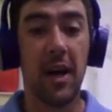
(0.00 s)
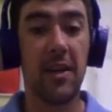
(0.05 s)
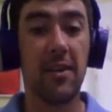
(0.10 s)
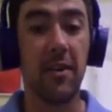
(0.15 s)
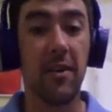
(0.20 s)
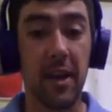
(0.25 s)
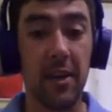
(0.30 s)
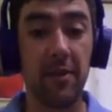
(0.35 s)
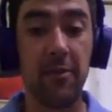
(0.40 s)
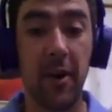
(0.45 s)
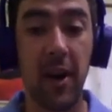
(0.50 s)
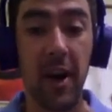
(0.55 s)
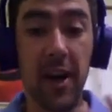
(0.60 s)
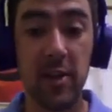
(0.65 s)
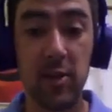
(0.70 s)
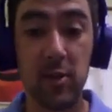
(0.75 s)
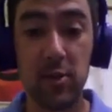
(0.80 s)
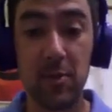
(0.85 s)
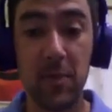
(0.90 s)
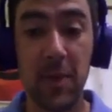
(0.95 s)
if I
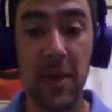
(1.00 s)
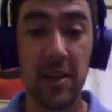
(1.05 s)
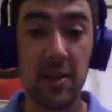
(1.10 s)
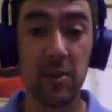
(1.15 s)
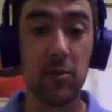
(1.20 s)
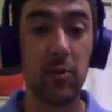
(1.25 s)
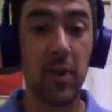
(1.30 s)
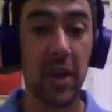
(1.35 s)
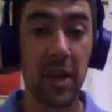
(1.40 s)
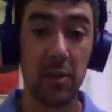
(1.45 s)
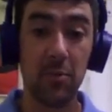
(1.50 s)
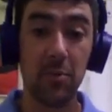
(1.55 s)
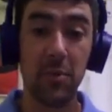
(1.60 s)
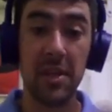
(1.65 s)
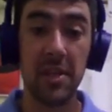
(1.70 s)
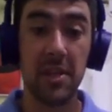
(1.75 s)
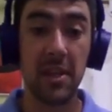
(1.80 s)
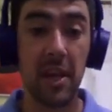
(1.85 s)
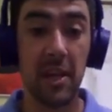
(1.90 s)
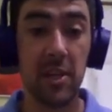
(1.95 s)
could make a
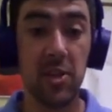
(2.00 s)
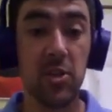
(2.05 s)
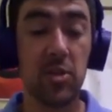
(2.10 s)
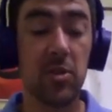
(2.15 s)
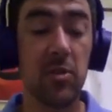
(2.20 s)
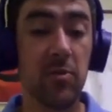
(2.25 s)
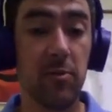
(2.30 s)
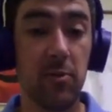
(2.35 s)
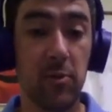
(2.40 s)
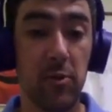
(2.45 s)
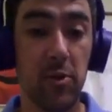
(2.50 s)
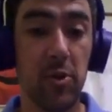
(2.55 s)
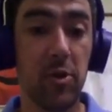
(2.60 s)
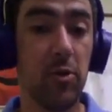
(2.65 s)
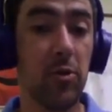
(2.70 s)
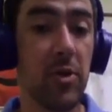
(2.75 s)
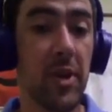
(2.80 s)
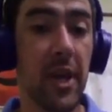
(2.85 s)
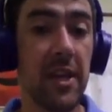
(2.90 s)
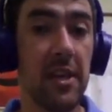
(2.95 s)
recommendation for
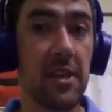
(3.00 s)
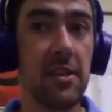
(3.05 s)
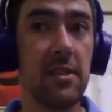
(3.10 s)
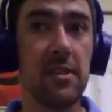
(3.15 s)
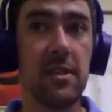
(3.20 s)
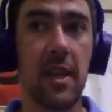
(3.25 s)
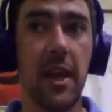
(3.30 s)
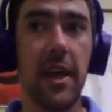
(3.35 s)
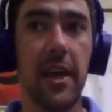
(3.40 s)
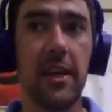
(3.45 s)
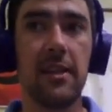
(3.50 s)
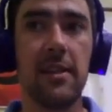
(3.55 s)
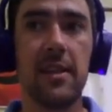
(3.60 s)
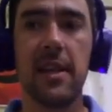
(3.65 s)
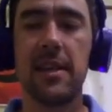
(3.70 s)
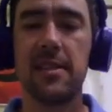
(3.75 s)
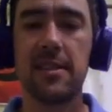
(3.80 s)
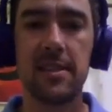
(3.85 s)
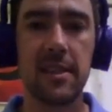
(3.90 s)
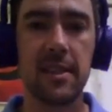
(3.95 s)
you that is a
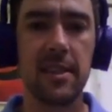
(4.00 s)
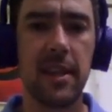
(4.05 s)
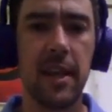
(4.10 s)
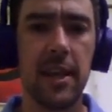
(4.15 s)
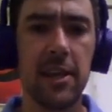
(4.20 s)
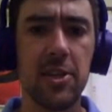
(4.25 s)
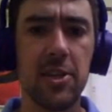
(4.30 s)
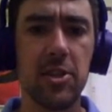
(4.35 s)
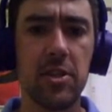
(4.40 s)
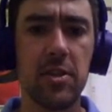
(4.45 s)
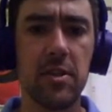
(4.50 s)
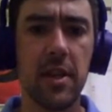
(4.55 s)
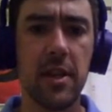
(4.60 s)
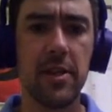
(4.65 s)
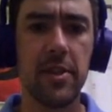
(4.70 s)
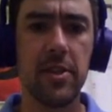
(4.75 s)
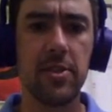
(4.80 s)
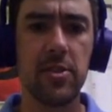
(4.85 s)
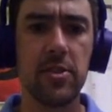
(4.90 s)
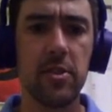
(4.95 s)
destination
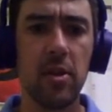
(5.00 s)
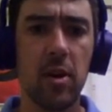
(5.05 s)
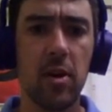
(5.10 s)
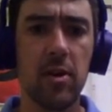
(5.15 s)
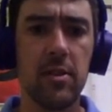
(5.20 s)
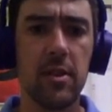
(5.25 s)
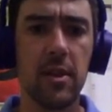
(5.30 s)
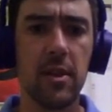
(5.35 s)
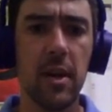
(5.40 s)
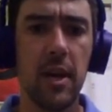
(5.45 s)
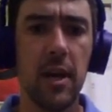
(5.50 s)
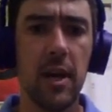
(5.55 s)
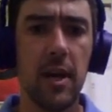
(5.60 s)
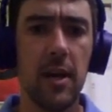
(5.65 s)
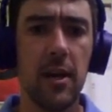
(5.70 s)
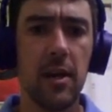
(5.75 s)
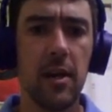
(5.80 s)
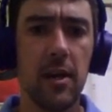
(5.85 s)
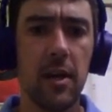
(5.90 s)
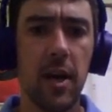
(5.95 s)
that is not
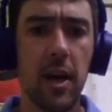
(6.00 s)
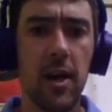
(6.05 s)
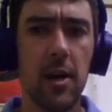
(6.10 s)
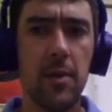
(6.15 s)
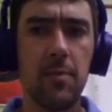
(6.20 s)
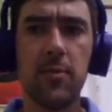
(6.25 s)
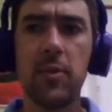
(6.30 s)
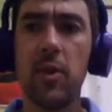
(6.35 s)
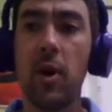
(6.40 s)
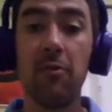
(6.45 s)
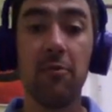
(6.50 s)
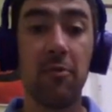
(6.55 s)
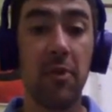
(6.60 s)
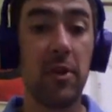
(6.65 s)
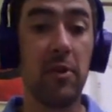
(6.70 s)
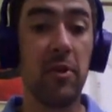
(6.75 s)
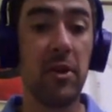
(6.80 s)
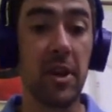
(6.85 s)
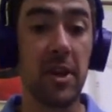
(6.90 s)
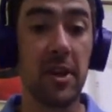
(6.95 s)

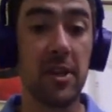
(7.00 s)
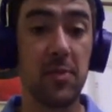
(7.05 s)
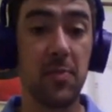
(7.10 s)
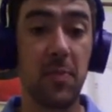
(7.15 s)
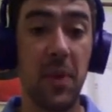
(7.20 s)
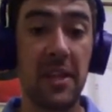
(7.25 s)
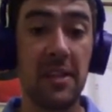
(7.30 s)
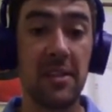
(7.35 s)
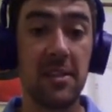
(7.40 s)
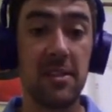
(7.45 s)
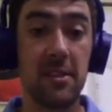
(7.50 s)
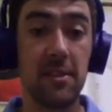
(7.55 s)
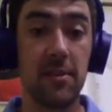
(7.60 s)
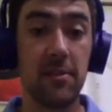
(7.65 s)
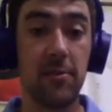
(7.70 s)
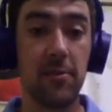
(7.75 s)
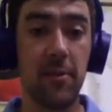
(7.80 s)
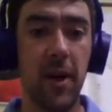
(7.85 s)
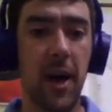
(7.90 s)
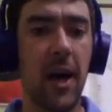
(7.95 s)
very
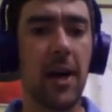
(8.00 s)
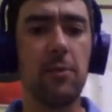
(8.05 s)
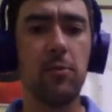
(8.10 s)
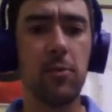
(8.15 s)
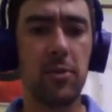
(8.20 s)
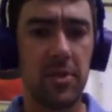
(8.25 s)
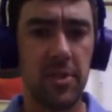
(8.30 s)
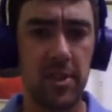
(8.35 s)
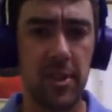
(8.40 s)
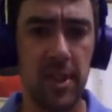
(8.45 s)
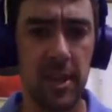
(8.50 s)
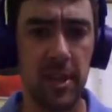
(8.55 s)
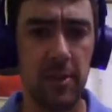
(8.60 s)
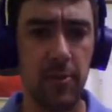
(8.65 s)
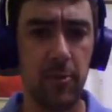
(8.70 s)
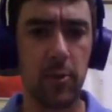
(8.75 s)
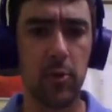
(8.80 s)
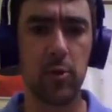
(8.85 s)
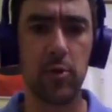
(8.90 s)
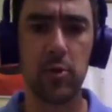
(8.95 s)
expensive, I would think
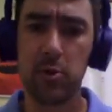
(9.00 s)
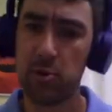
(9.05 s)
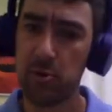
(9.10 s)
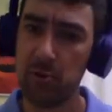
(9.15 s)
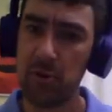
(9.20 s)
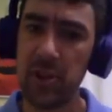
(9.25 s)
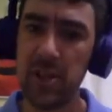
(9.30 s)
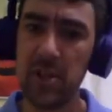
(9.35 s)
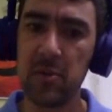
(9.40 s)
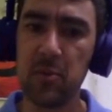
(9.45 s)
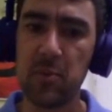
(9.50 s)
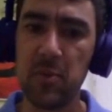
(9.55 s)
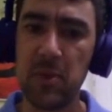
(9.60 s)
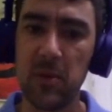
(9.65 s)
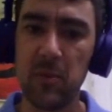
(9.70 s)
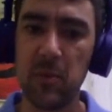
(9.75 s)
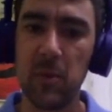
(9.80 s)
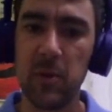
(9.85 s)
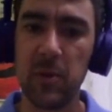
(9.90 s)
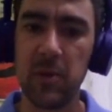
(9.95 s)
for Korean
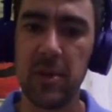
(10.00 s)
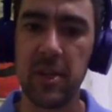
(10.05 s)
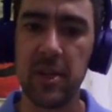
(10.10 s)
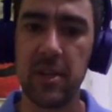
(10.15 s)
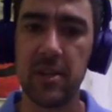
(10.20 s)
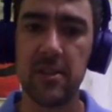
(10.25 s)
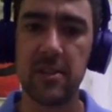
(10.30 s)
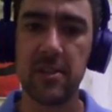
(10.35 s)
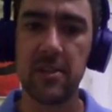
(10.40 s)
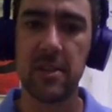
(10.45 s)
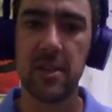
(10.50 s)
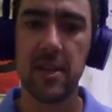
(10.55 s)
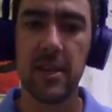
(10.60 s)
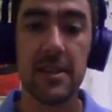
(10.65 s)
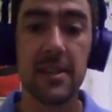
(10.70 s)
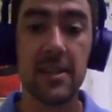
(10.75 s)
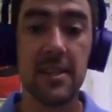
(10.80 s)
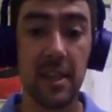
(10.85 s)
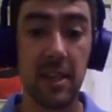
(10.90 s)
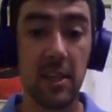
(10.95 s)
people is
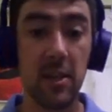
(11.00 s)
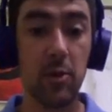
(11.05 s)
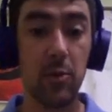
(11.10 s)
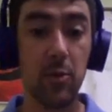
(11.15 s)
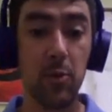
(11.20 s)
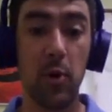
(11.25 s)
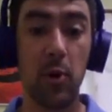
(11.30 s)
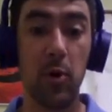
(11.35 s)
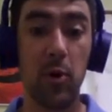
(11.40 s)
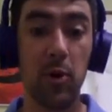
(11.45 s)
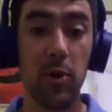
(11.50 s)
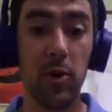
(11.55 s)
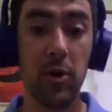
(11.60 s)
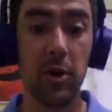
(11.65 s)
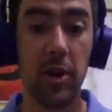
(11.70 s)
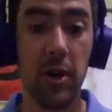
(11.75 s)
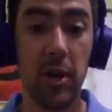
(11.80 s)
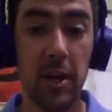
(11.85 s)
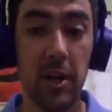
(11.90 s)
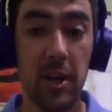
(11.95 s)
Singapore.
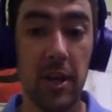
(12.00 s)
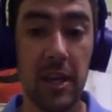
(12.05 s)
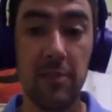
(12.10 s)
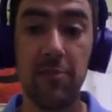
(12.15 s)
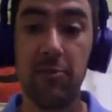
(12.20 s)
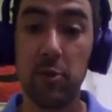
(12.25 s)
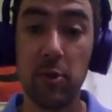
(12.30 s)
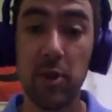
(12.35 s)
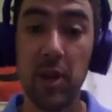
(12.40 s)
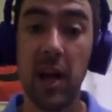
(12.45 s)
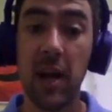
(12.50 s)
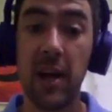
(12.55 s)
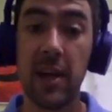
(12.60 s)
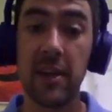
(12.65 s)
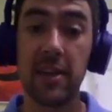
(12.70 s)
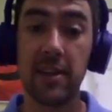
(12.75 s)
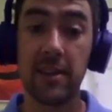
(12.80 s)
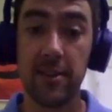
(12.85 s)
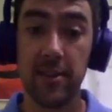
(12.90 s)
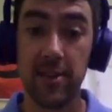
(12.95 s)
If you
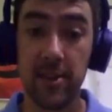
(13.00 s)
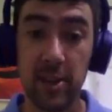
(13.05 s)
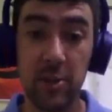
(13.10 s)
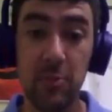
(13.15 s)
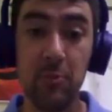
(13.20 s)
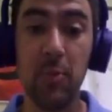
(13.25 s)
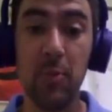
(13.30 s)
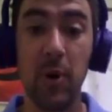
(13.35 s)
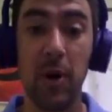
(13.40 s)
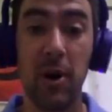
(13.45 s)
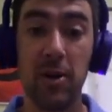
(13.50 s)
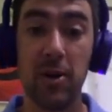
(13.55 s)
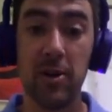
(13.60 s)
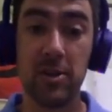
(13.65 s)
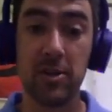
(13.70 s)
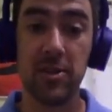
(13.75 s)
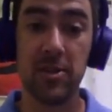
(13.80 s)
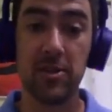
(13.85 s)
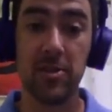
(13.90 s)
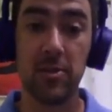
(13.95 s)
like theme
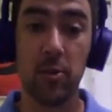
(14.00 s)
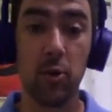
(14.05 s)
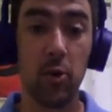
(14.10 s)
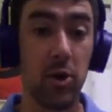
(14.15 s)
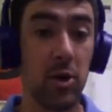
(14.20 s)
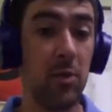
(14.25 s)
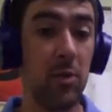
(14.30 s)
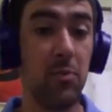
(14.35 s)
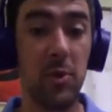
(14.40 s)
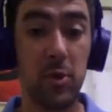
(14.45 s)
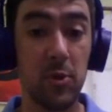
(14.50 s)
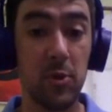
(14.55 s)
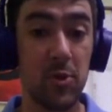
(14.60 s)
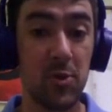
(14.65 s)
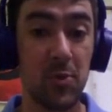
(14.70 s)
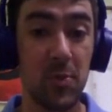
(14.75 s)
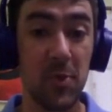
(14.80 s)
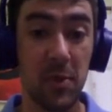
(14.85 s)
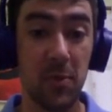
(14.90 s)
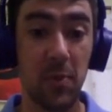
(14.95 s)
parks or
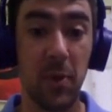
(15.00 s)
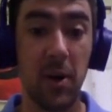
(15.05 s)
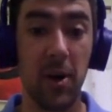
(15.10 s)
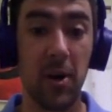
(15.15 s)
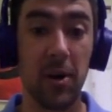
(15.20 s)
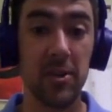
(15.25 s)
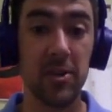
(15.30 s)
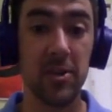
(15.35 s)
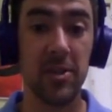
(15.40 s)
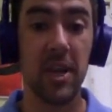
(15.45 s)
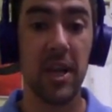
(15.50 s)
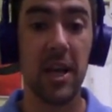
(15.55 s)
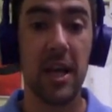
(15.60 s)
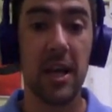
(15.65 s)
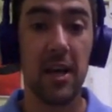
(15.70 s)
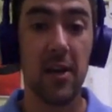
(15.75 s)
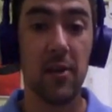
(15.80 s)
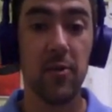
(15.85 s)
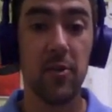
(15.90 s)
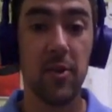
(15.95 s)
amusement parks,
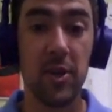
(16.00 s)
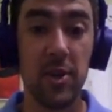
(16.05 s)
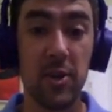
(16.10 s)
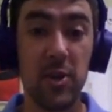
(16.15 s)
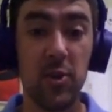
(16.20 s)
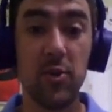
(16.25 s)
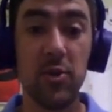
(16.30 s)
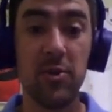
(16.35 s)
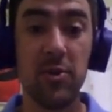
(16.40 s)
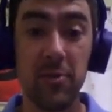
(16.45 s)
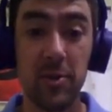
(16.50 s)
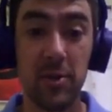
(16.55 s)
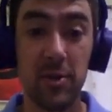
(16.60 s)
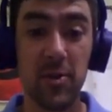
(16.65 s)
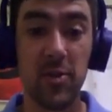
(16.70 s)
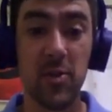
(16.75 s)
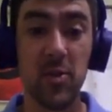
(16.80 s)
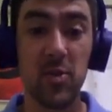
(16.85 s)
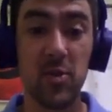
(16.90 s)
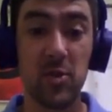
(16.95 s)
the
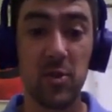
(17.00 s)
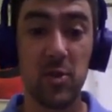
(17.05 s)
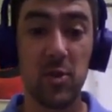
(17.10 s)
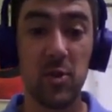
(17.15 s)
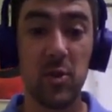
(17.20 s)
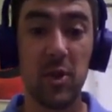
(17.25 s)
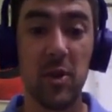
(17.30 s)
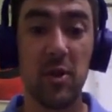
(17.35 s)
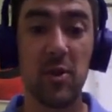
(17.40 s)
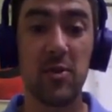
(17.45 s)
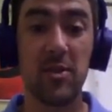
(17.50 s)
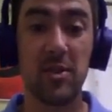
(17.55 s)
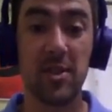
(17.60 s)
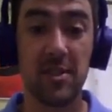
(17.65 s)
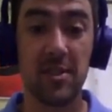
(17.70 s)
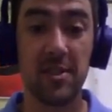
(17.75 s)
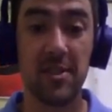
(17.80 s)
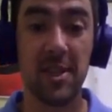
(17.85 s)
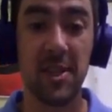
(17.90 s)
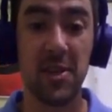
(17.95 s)
Universal Studios
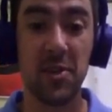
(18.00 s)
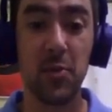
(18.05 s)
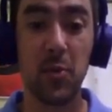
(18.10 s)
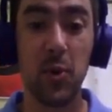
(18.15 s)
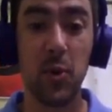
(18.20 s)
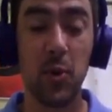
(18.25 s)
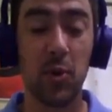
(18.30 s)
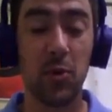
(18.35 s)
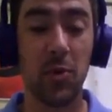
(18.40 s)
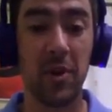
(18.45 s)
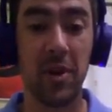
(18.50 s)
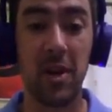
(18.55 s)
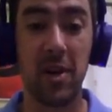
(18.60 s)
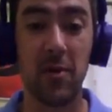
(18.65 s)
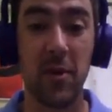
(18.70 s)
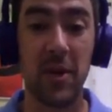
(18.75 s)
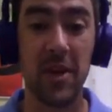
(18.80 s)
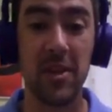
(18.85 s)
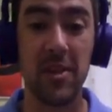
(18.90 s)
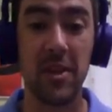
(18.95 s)
in Singapore, when I
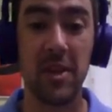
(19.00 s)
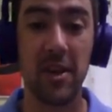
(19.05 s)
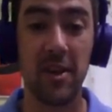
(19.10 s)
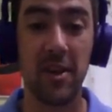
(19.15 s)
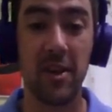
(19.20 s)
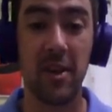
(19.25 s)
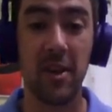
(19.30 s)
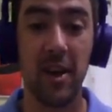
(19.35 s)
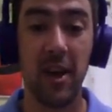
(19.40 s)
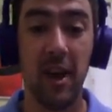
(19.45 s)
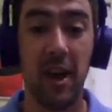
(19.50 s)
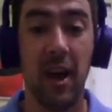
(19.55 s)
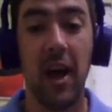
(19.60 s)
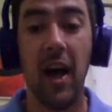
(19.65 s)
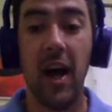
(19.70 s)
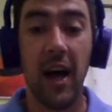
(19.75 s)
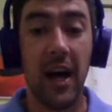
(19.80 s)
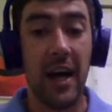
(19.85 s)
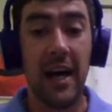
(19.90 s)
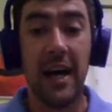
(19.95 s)
went there,
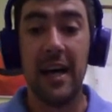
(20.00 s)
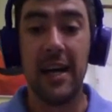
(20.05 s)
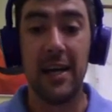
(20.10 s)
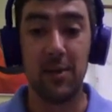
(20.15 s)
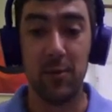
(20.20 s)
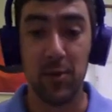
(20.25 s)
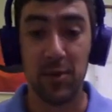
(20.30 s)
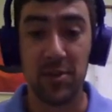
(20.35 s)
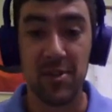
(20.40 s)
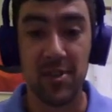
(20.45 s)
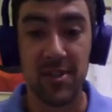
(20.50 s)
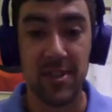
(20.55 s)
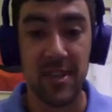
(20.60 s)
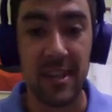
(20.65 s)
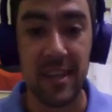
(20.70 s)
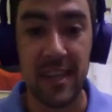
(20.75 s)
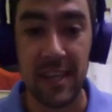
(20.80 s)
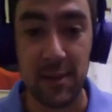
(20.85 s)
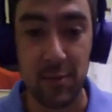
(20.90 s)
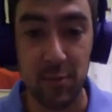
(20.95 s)

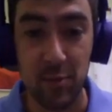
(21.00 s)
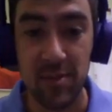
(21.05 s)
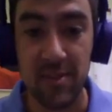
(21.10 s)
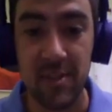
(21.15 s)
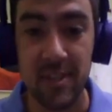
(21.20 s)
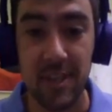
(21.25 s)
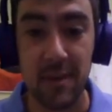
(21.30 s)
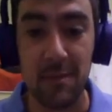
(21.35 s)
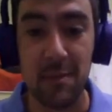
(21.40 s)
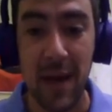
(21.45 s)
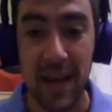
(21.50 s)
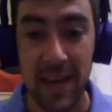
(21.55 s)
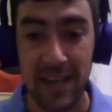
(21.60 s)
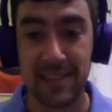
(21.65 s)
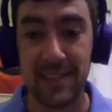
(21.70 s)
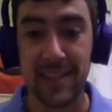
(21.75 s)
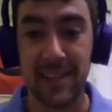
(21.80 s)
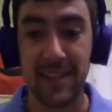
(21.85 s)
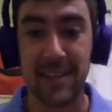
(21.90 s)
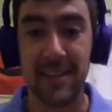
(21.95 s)
it was
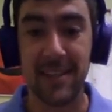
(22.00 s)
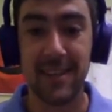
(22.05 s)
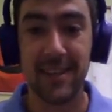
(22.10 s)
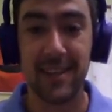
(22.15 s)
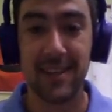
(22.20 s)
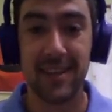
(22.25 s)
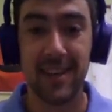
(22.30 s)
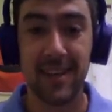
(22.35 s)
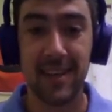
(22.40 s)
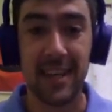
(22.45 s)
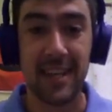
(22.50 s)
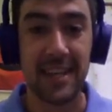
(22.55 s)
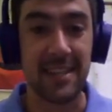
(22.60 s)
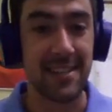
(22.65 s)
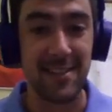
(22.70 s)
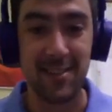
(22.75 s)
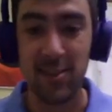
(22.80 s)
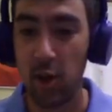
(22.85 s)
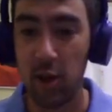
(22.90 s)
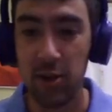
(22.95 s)
amazing.
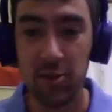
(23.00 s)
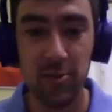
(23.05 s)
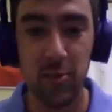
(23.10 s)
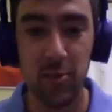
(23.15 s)
It's not